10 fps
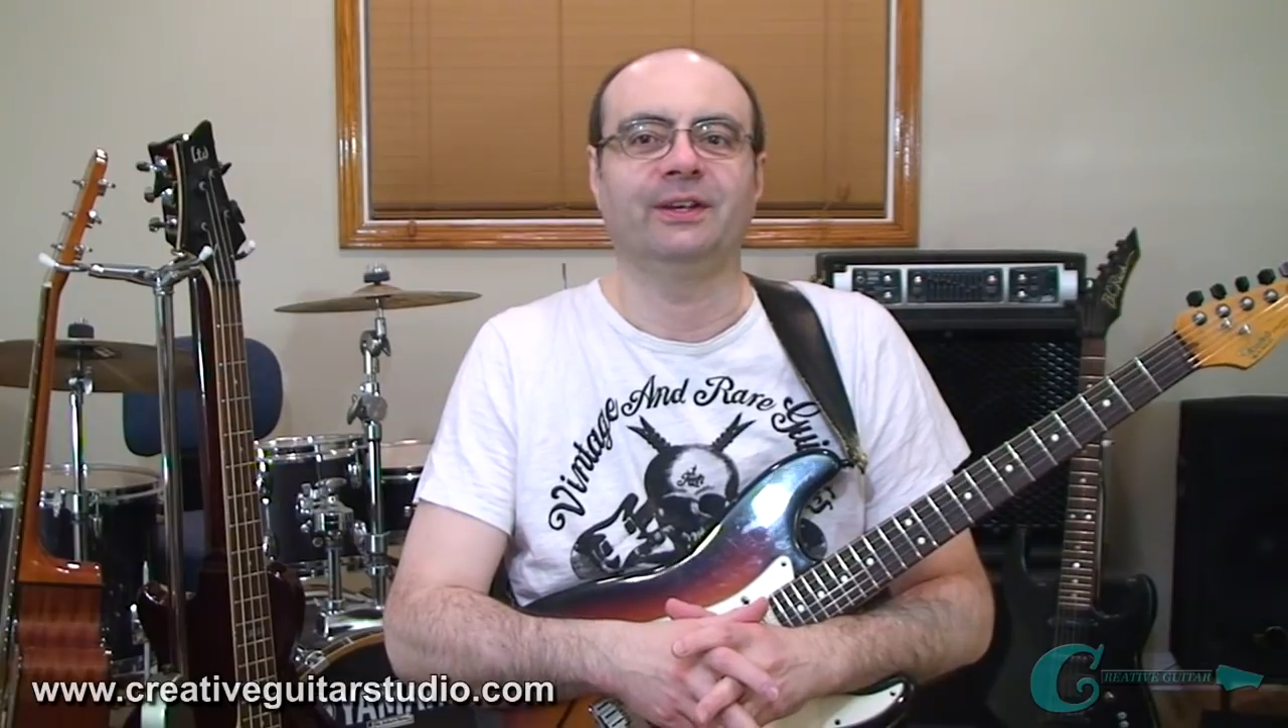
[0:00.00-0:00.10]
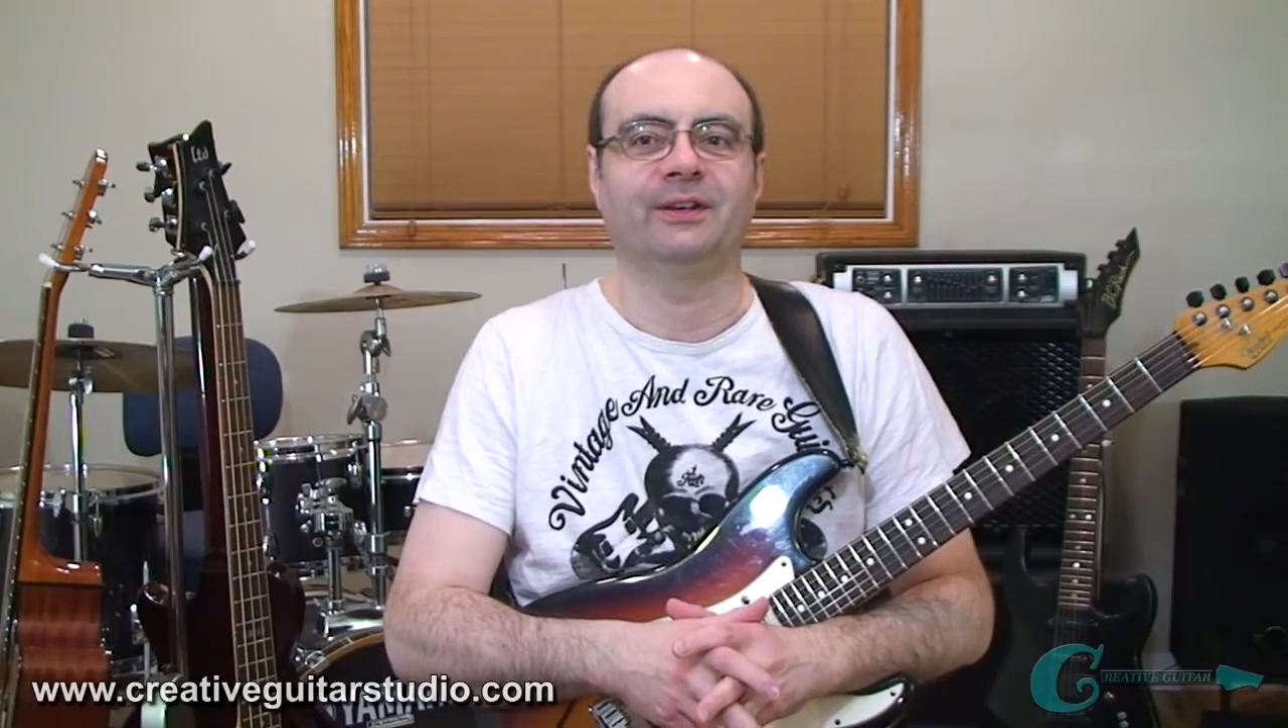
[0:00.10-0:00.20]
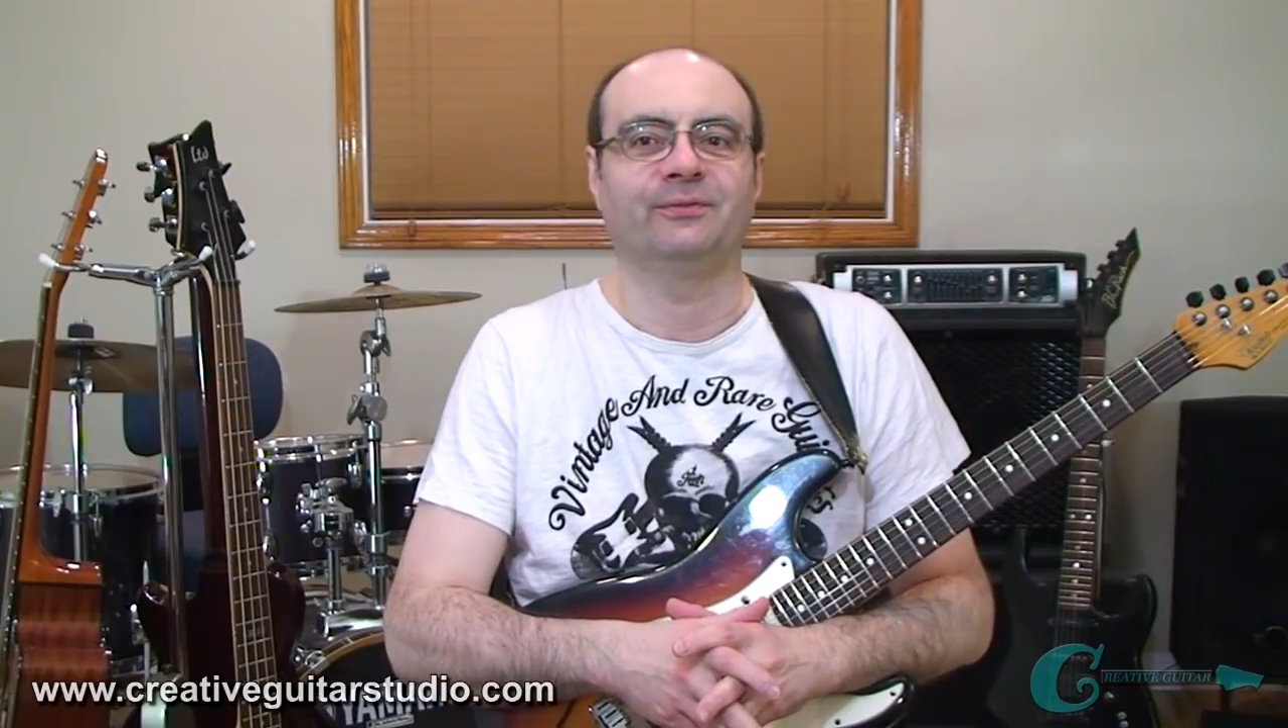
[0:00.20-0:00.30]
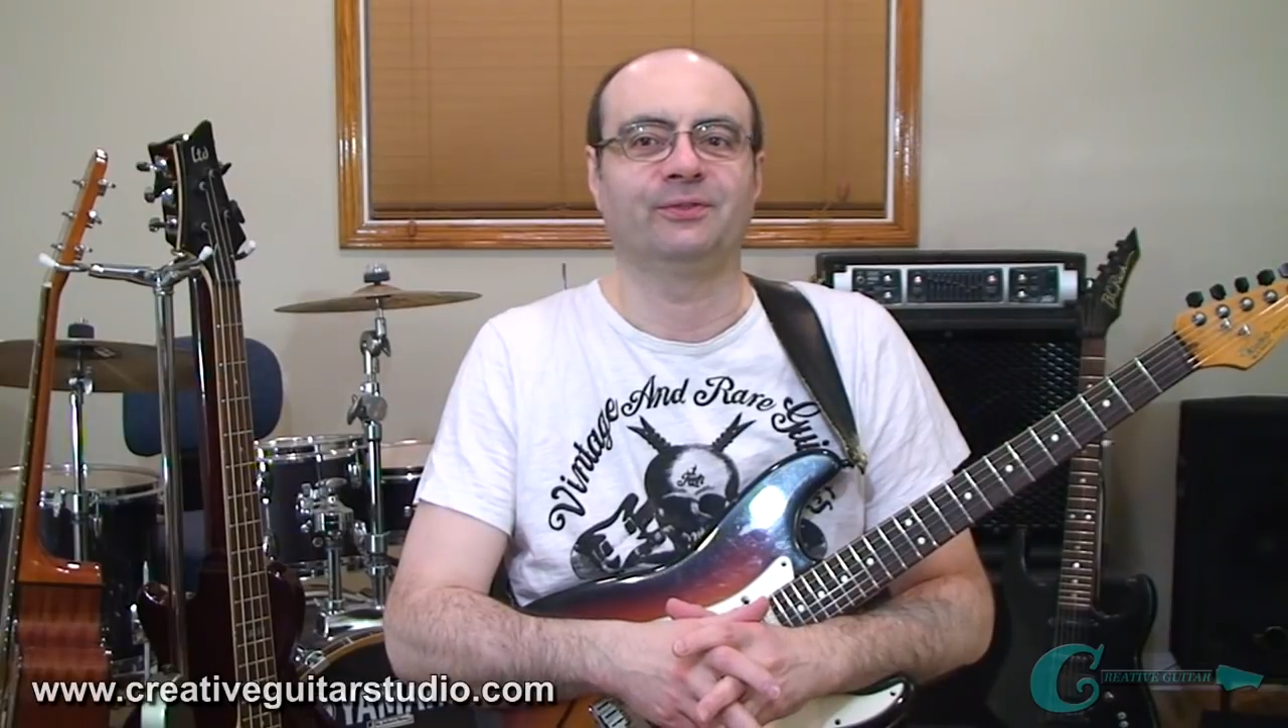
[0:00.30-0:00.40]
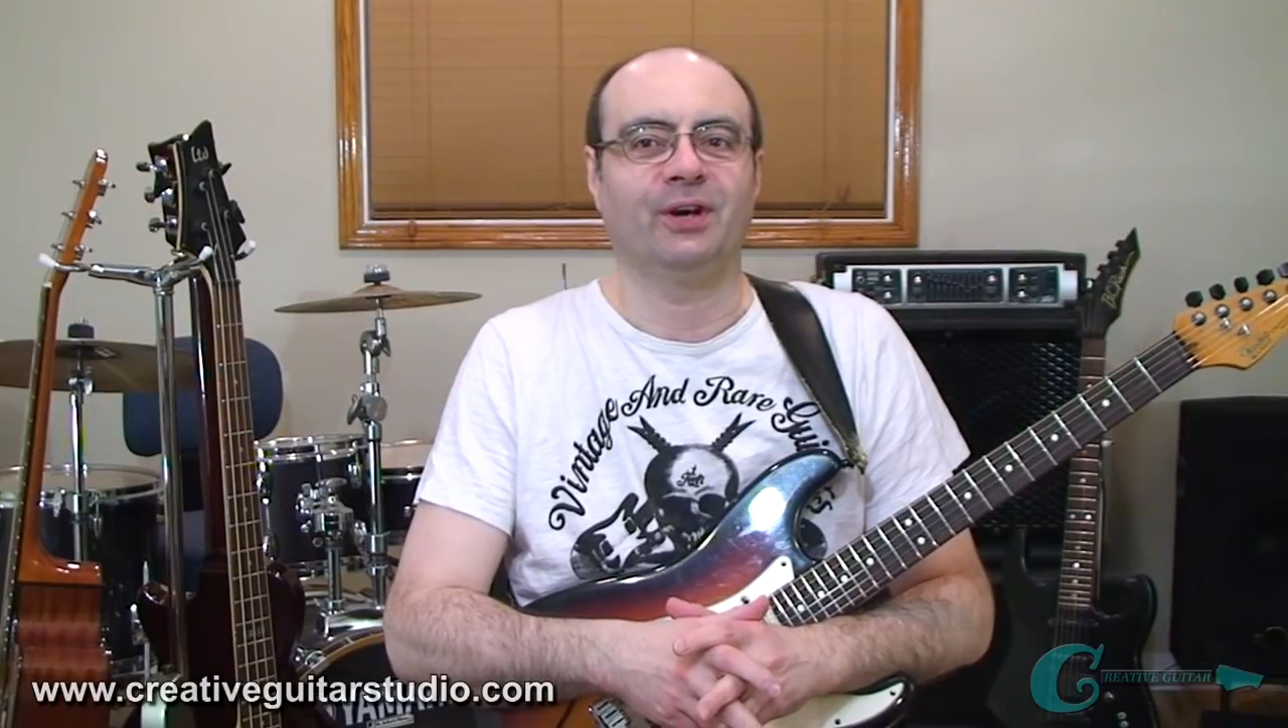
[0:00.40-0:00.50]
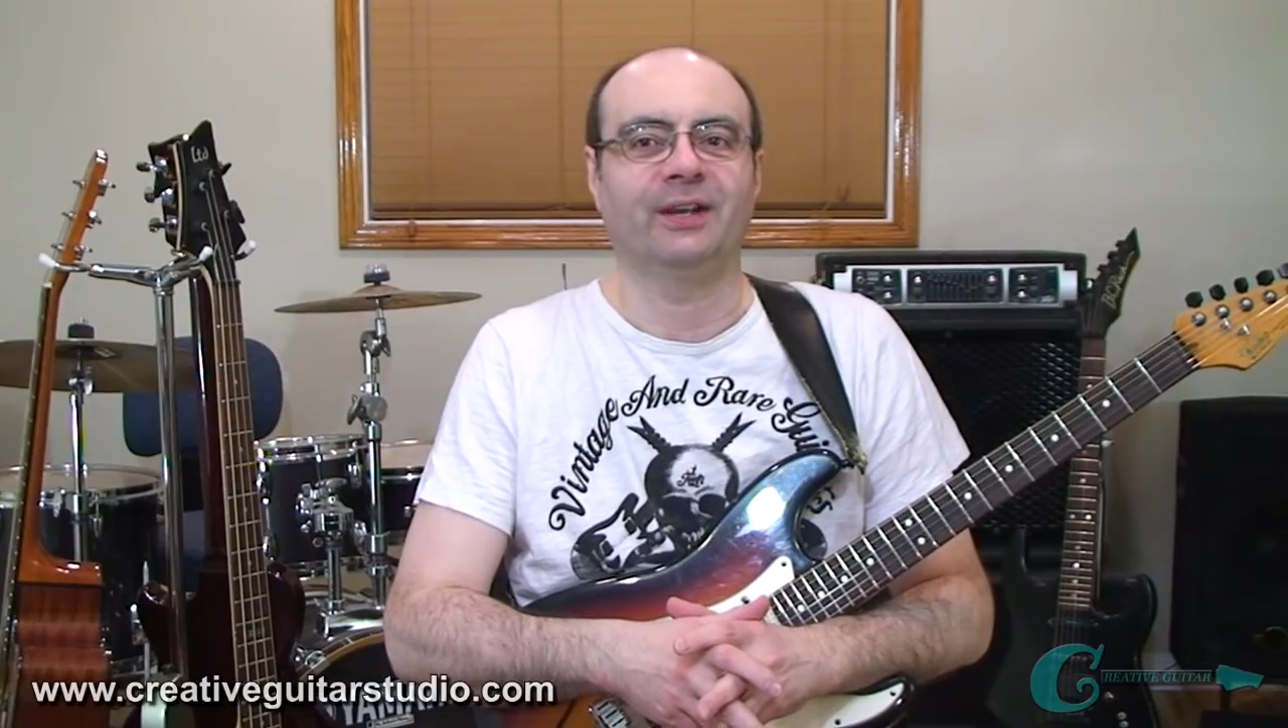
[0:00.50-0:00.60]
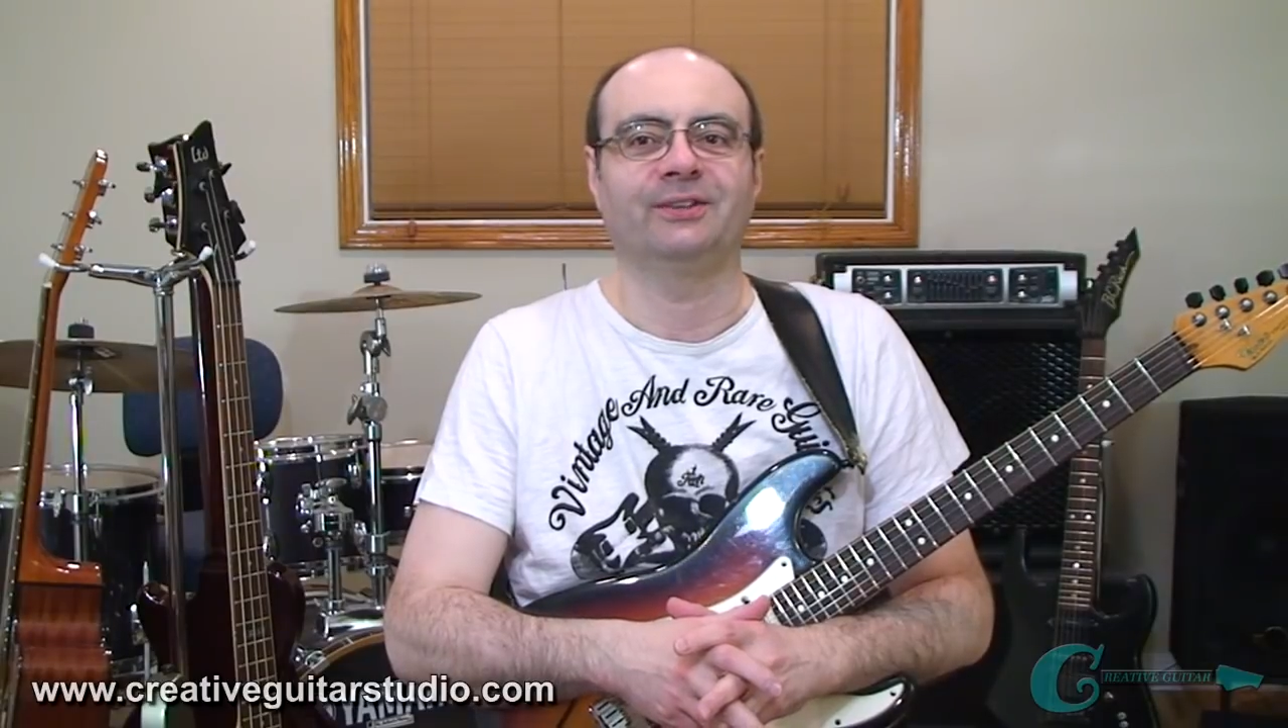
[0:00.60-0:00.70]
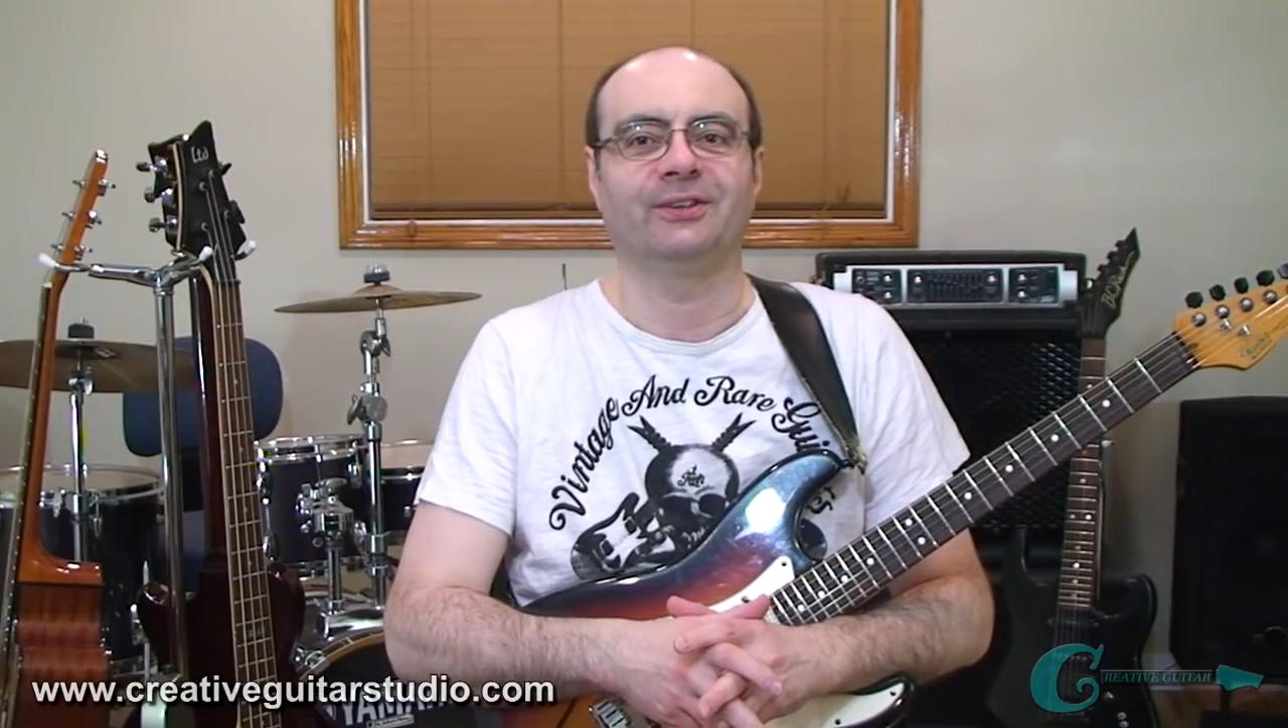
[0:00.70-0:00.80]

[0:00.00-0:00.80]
and I've taught it